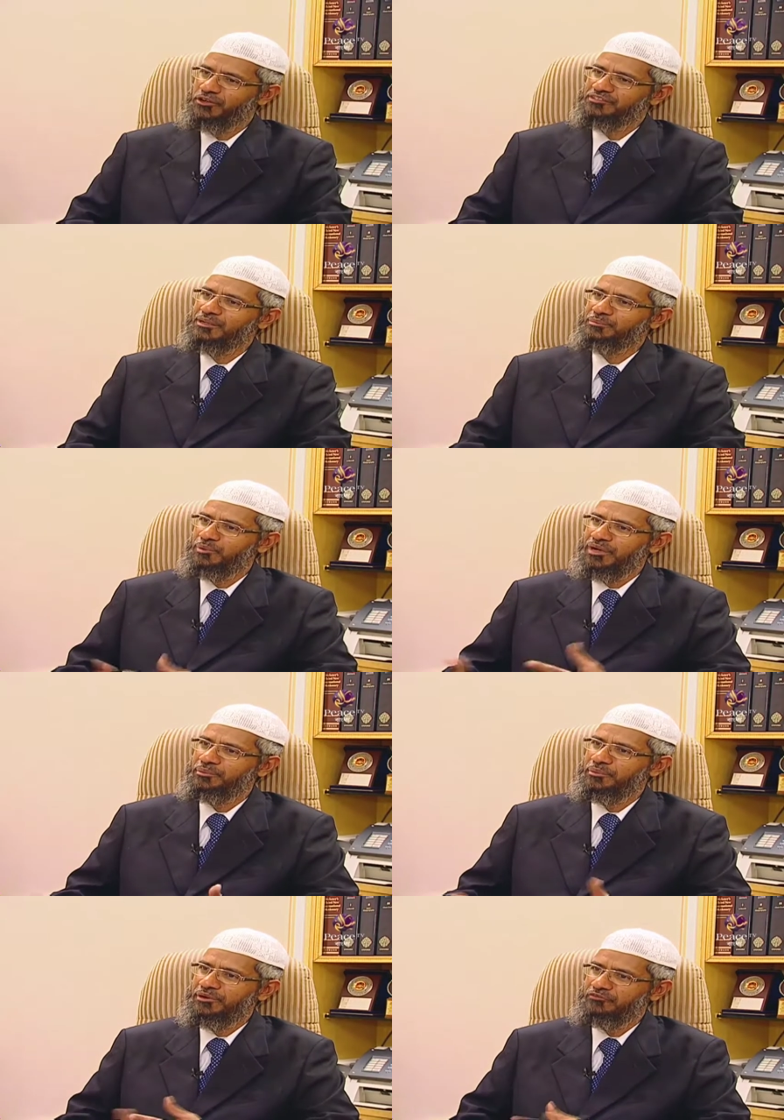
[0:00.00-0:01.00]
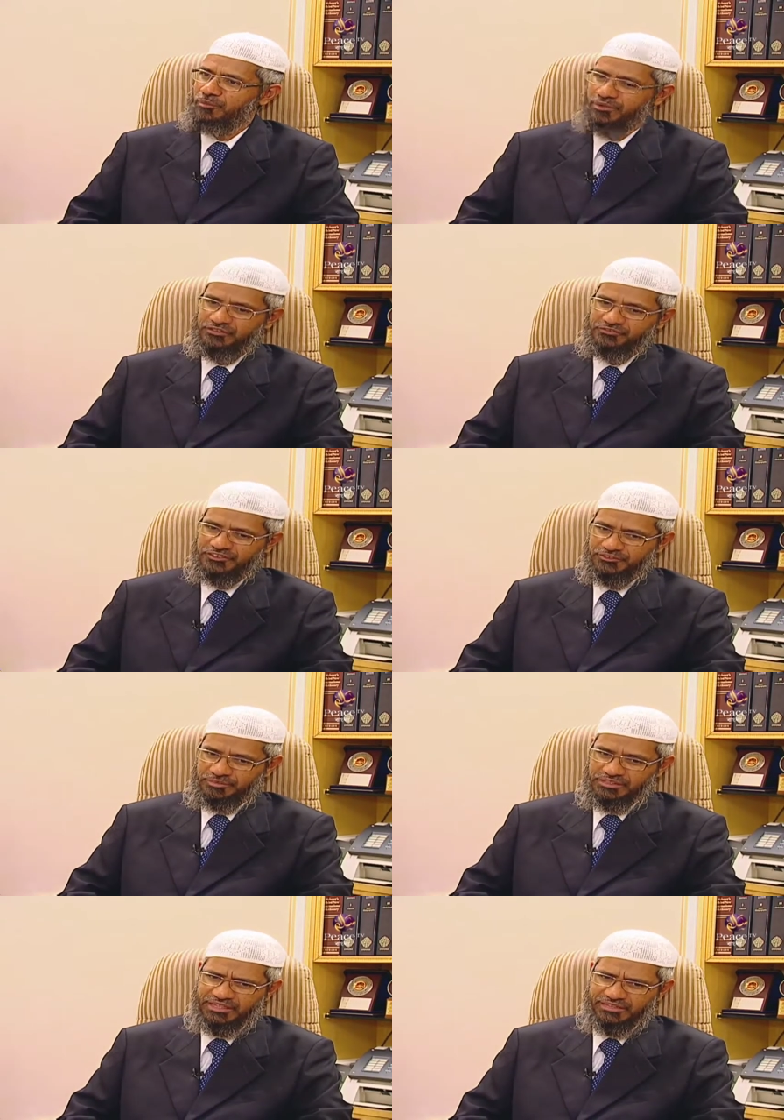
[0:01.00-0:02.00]
for example, when I prepared for my
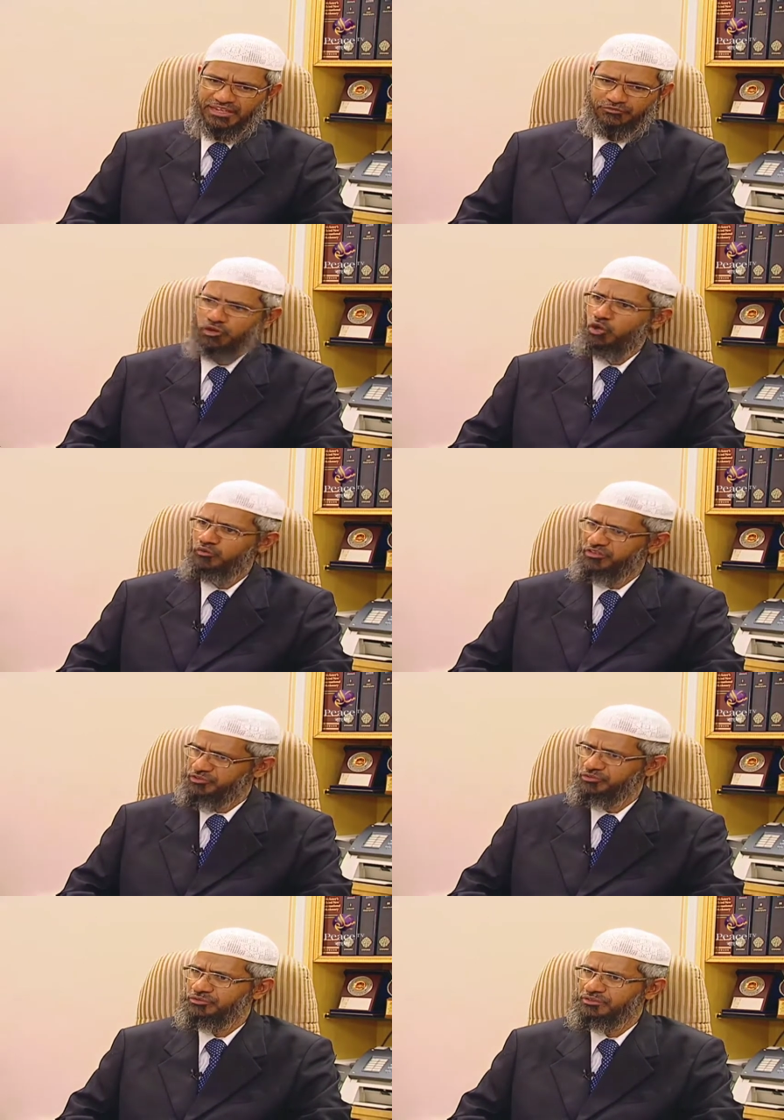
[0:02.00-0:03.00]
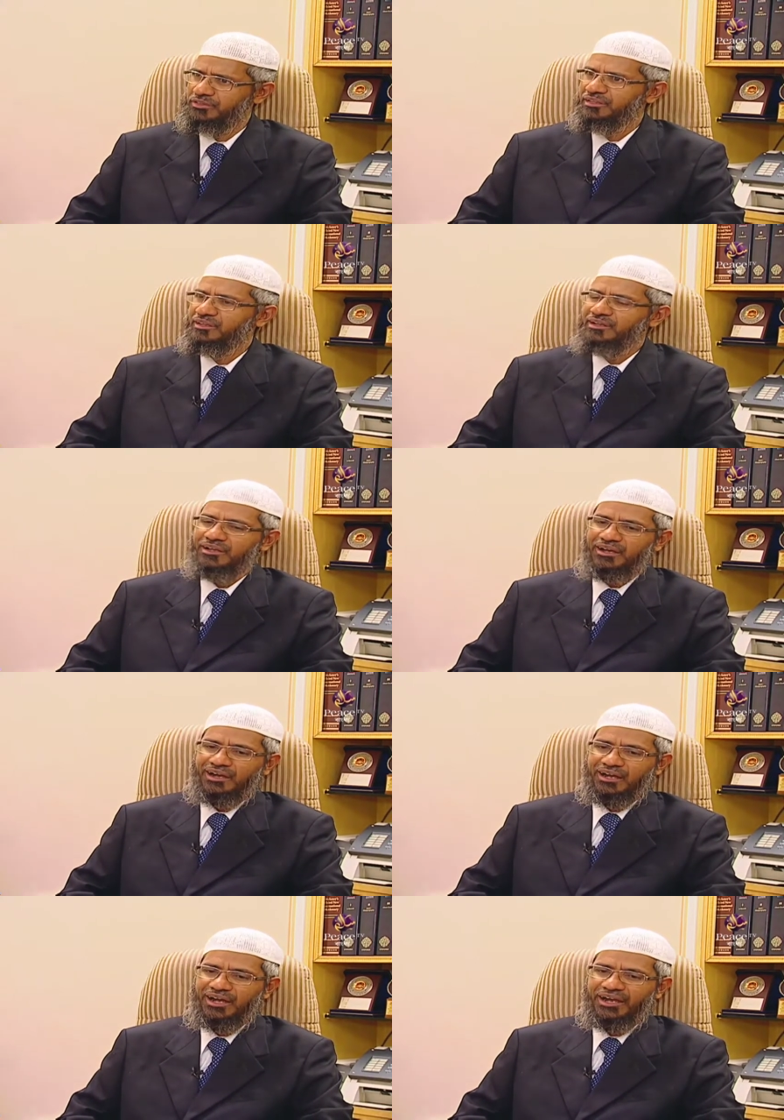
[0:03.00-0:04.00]
first speech, and that's what I always do,
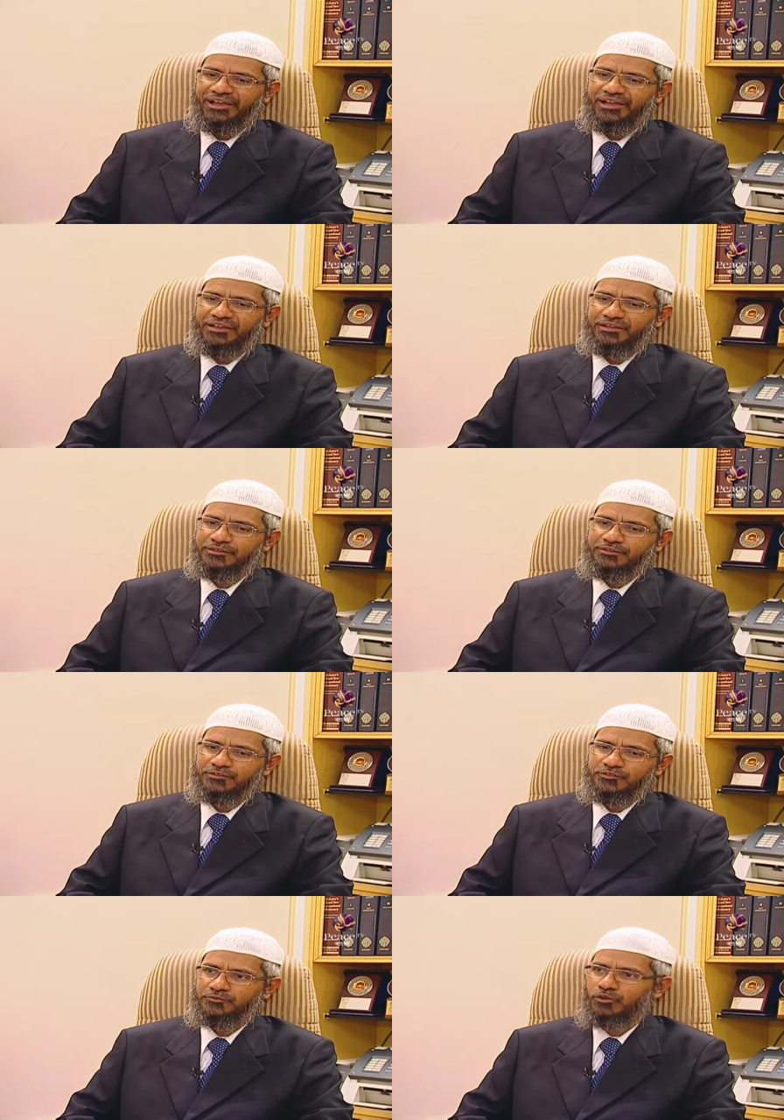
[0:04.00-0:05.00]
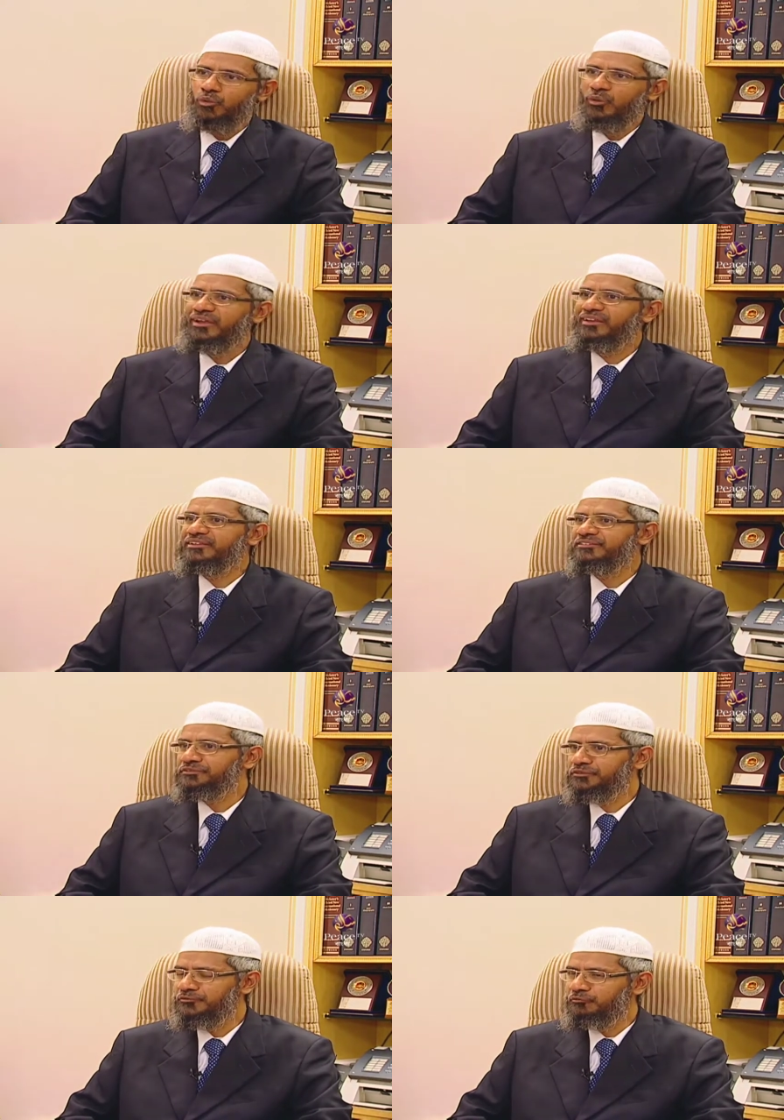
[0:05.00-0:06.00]
I saw
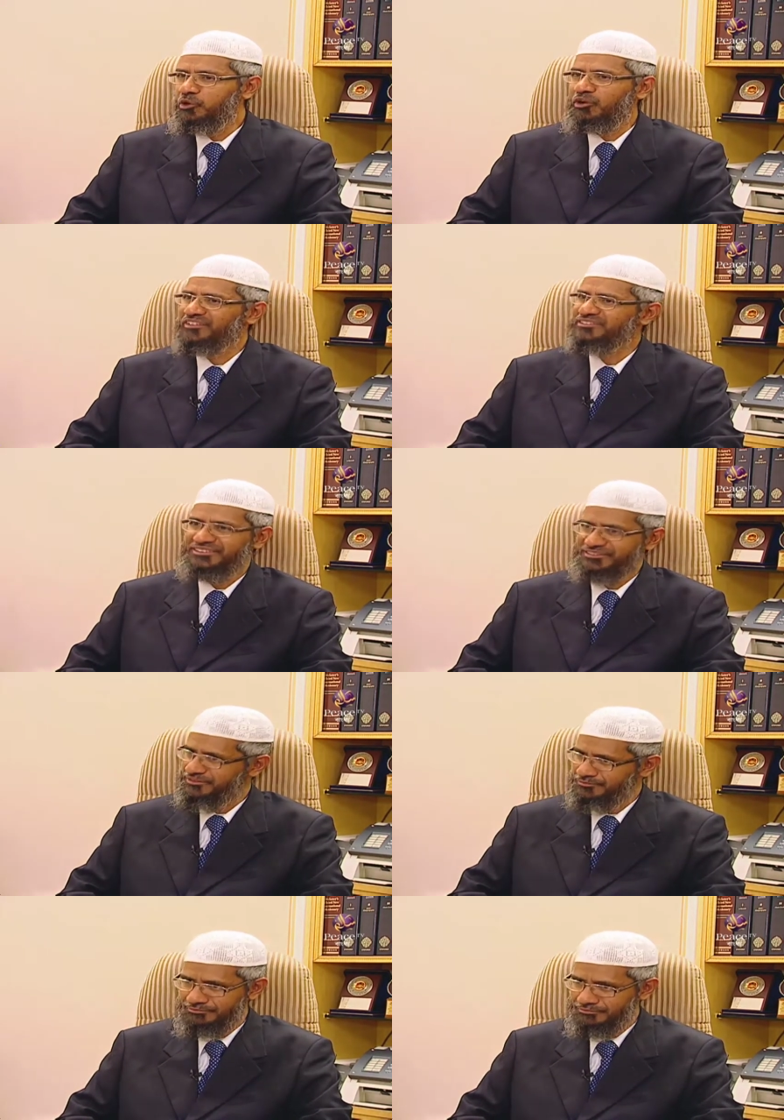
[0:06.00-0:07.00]
various video cassettes